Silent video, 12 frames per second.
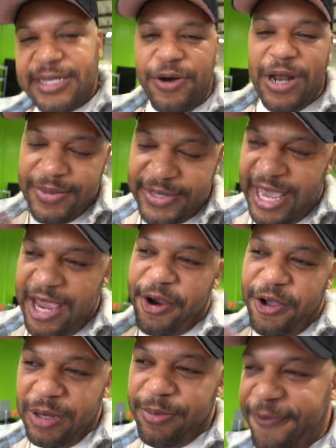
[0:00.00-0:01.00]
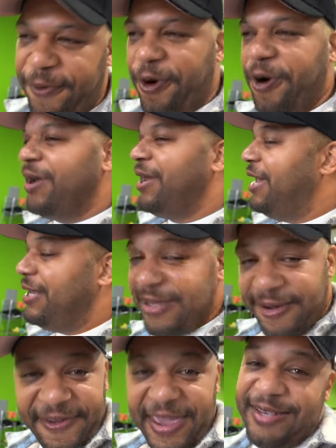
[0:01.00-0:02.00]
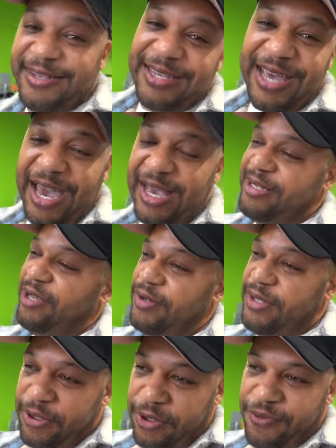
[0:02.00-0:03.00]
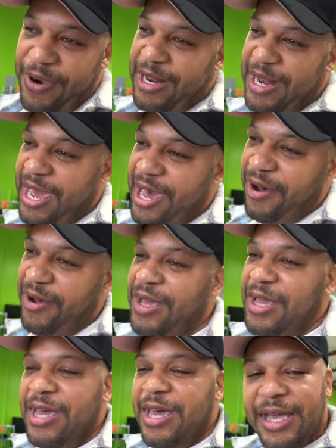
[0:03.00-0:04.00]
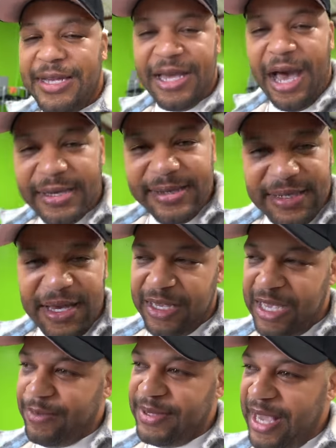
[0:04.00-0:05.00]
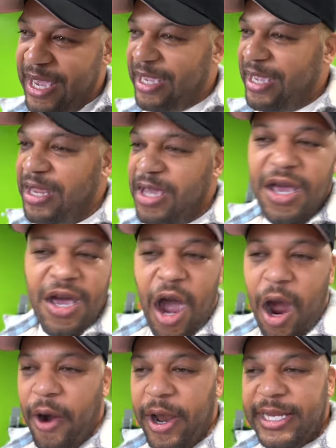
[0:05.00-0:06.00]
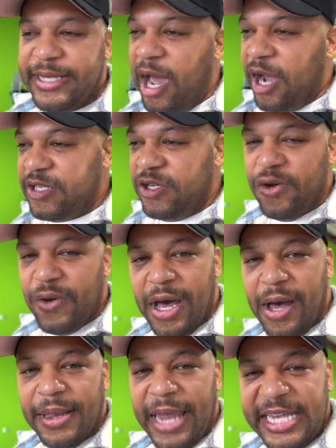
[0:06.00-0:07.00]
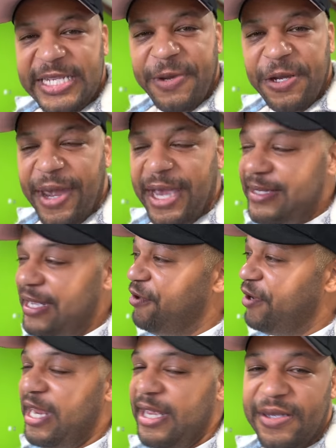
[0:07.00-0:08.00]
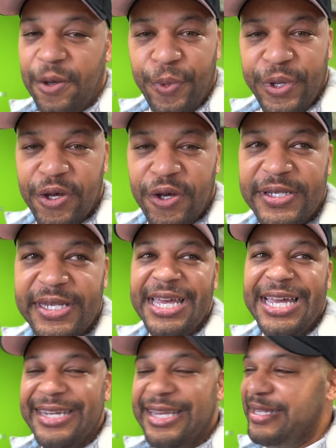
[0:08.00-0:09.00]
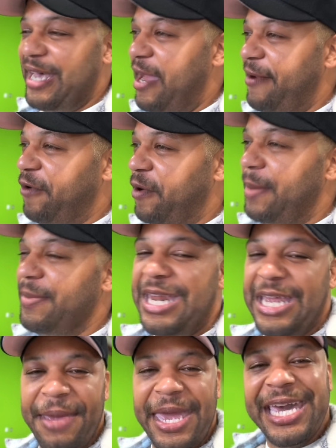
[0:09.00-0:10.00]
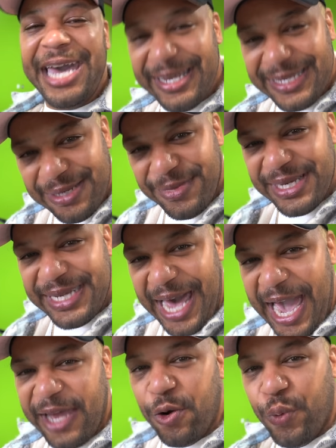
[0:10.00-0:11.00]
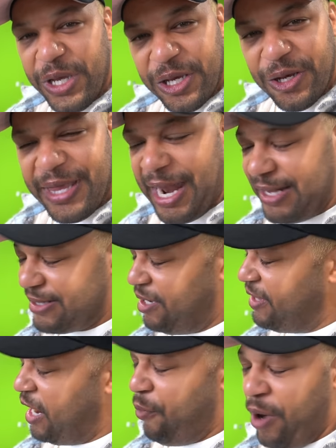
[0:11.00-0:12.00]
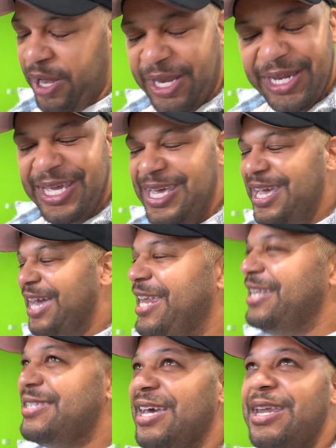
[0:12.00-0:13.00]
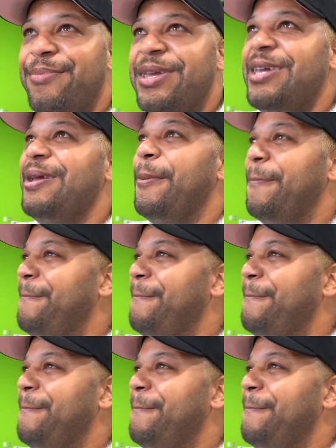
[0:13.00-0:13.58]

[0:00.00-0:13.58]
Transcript: to what I'm saying earlier before, it's in phases, guys. So tune right now, exhaust is gonna come second. I already talked to Lightspeed Racing. They're getting some wheels designed for me. I'm getting them a custom design wheel that I saw that I wanted. And it's gonna be